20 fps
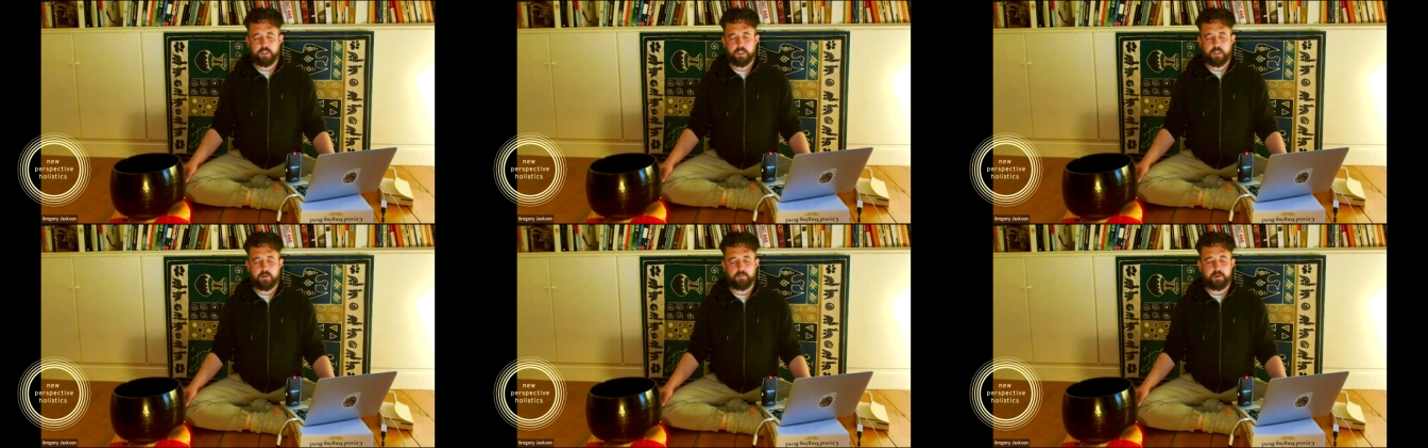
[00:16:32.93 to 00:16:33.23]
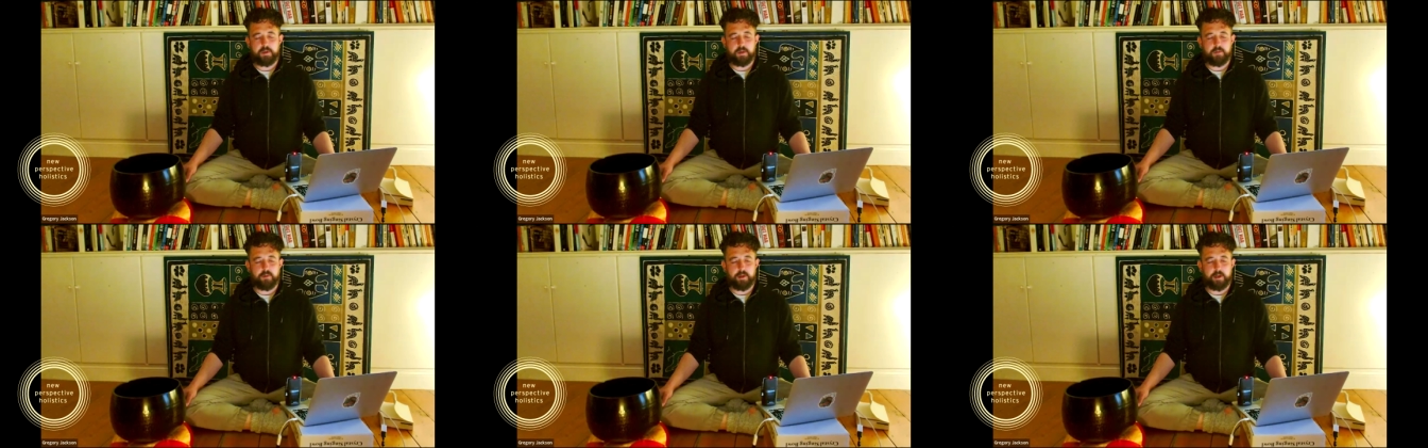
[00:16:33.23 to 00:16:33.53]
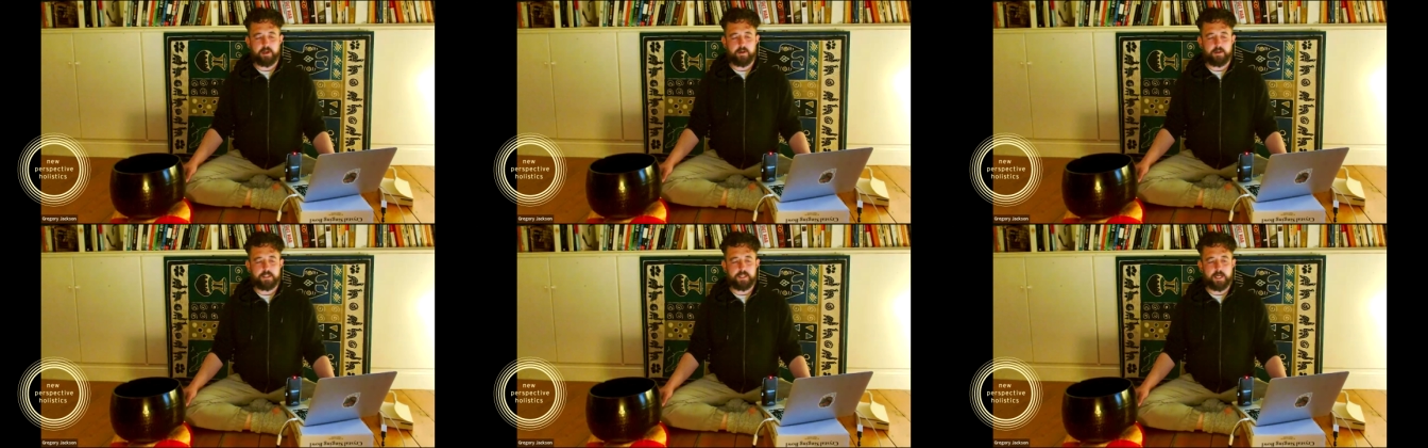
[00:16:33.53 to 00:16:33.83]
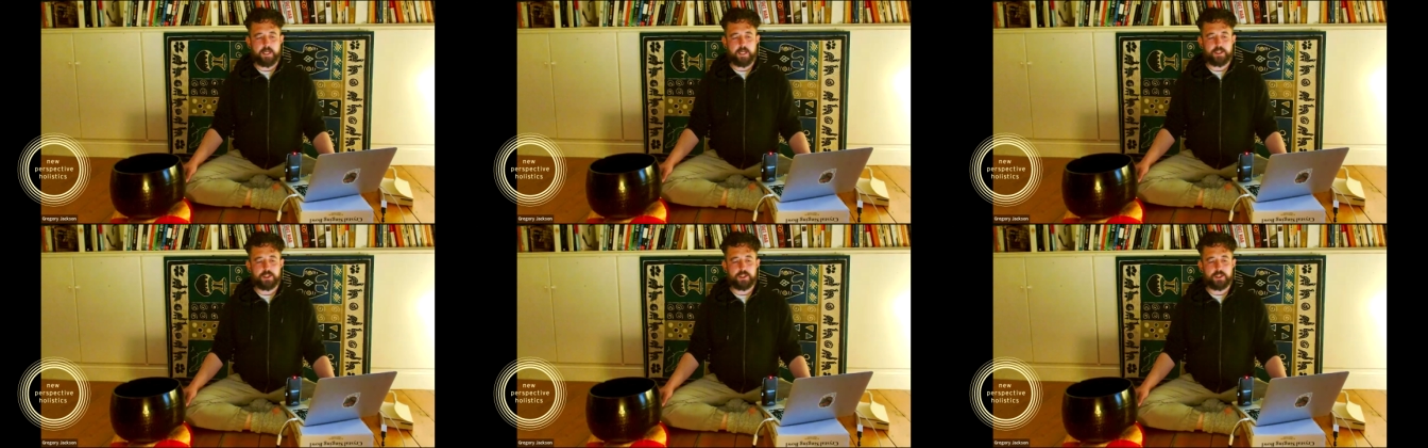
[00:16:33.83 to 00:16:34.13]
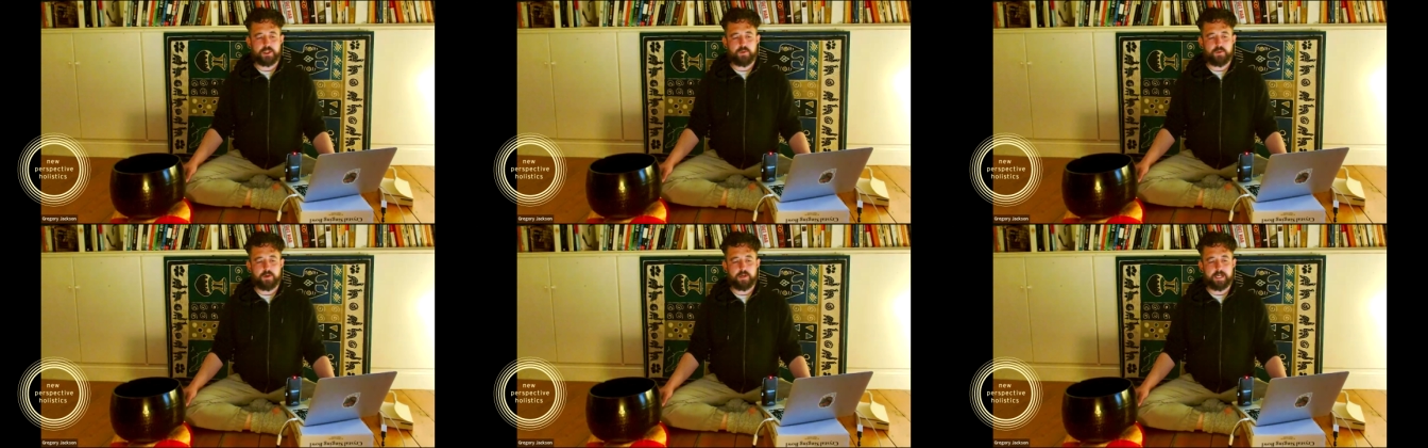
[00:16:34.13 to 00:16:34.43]
And we can bring our attention
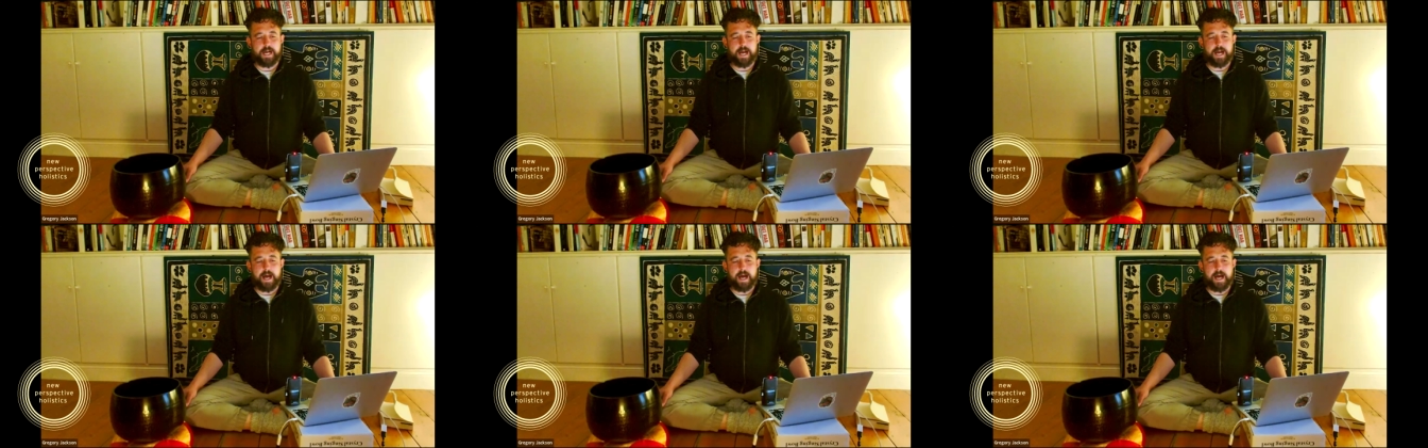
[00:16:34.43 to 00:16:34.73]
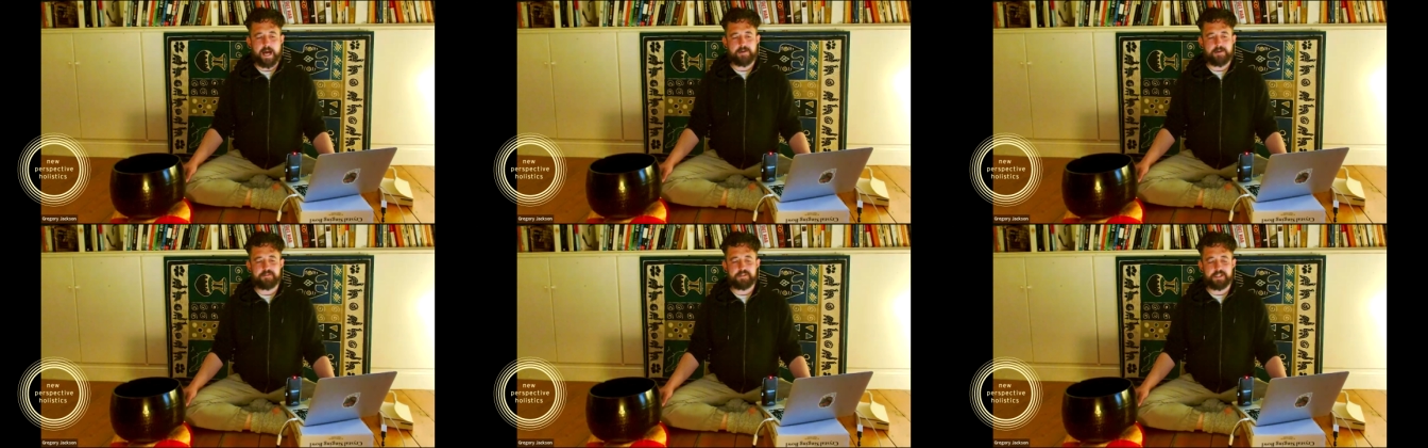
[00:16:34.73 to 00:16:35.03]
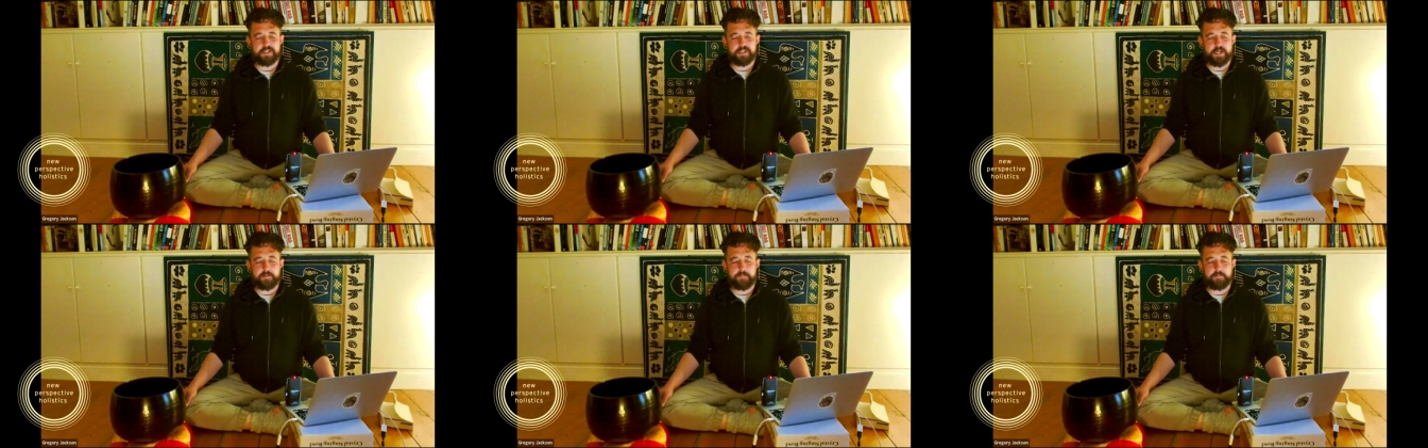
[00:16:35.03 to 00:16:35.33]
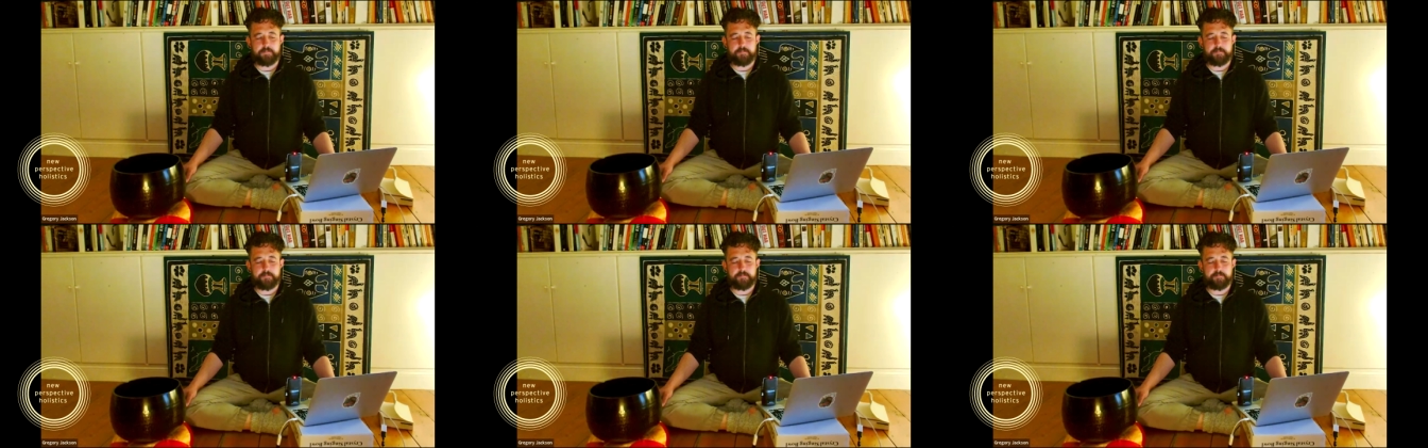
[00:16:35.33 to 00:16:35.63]
to our calves then.